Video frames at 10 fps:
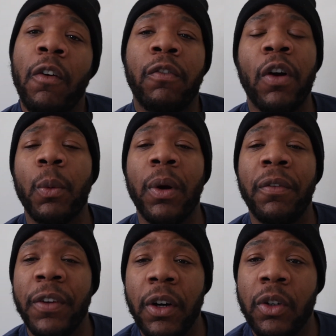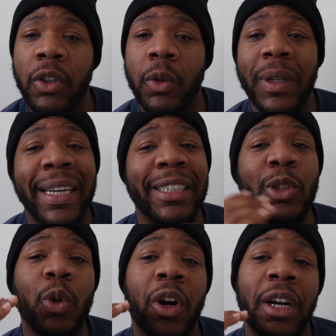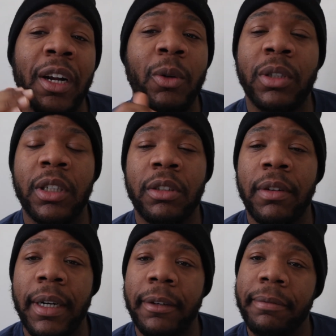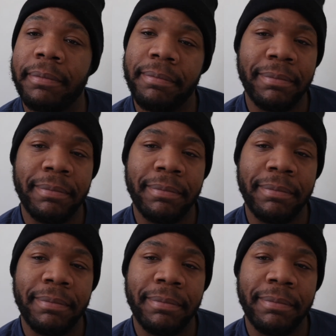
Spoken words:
front wheel vehicle and you are low to the ground,